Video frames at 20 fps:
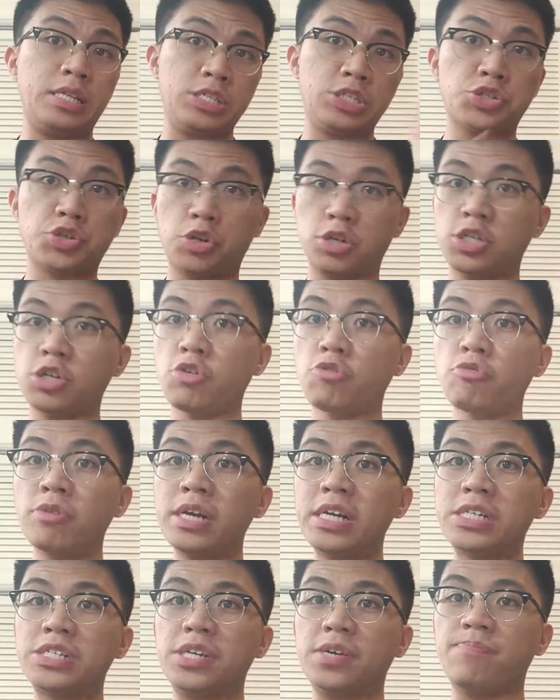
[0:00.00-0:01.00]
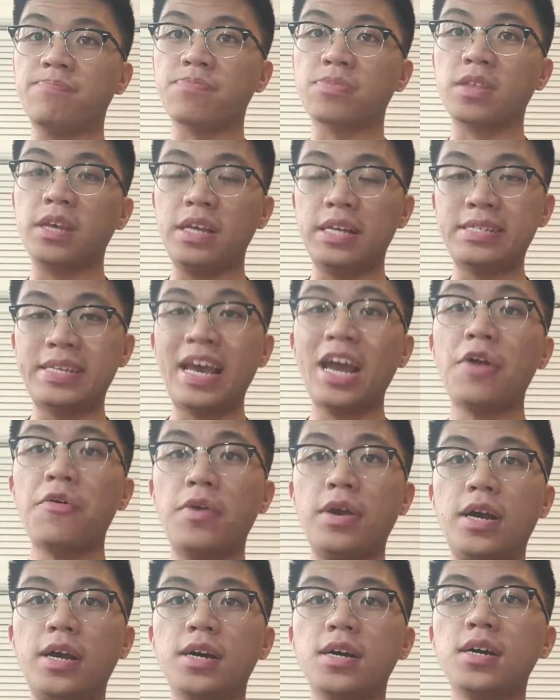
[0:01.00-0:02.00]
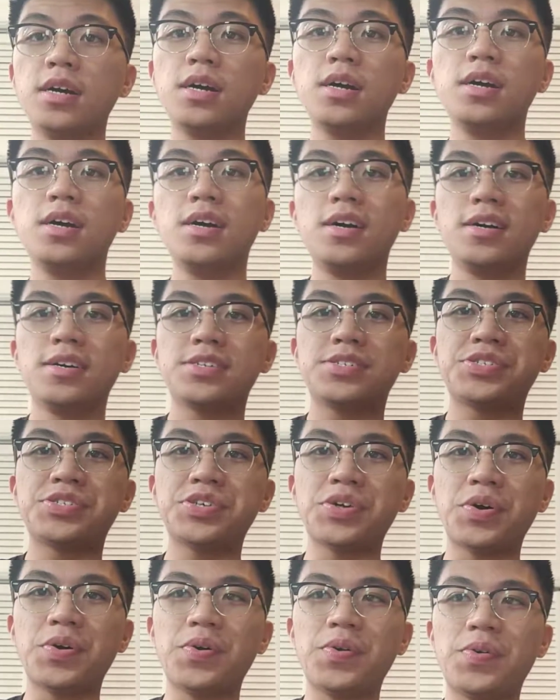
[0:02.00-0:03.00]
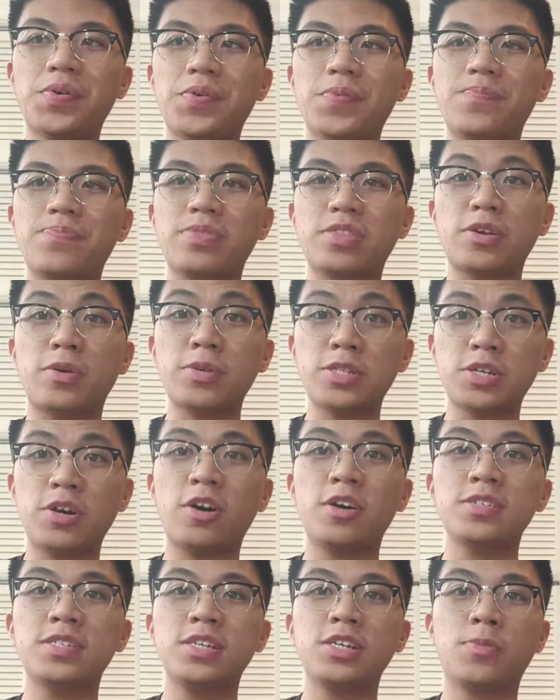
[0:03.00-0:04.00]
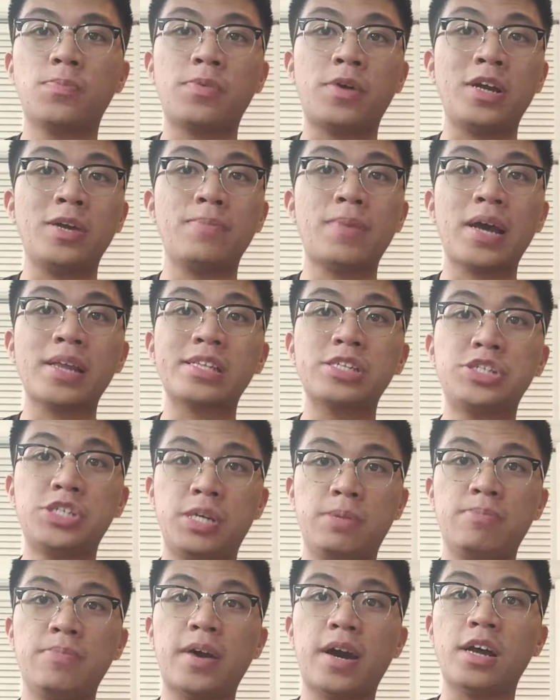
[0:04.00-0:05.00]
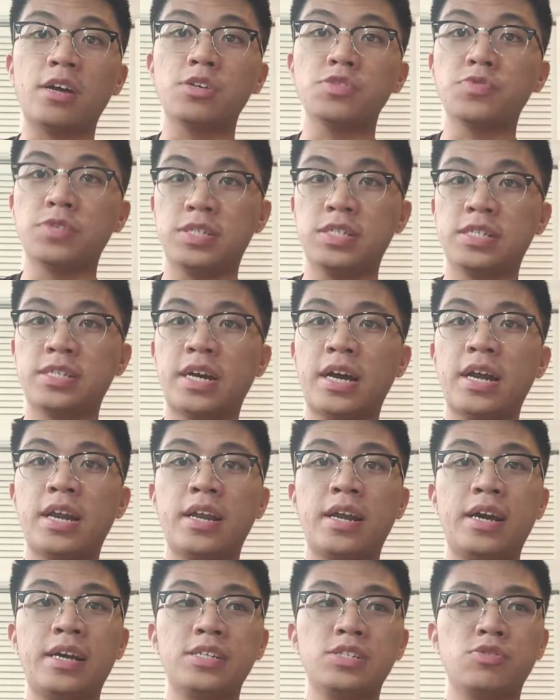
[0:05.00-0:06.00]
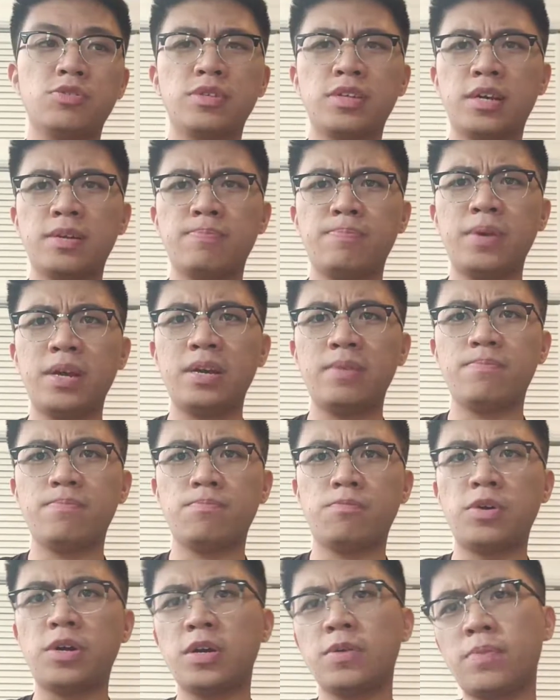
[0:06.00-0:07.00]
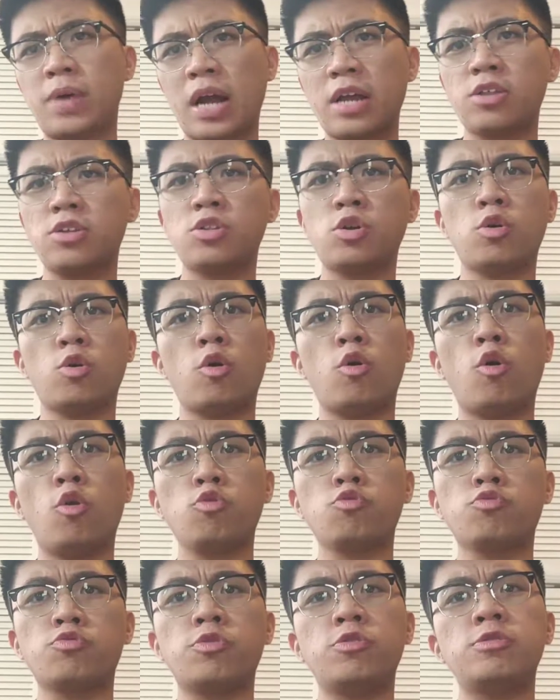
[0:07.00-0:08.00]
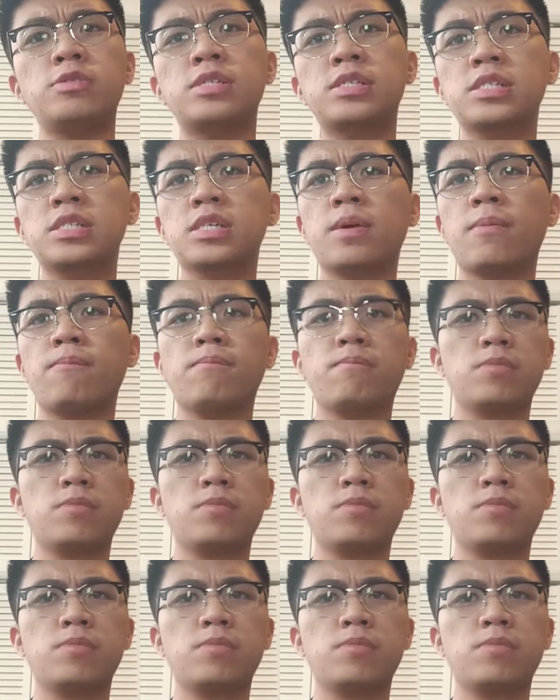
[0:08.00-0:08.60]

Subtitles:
this certain region, this area. So obviously they're bringing back the gym battles, which is kind of nice. So it's like a bit bringing back to the old roots,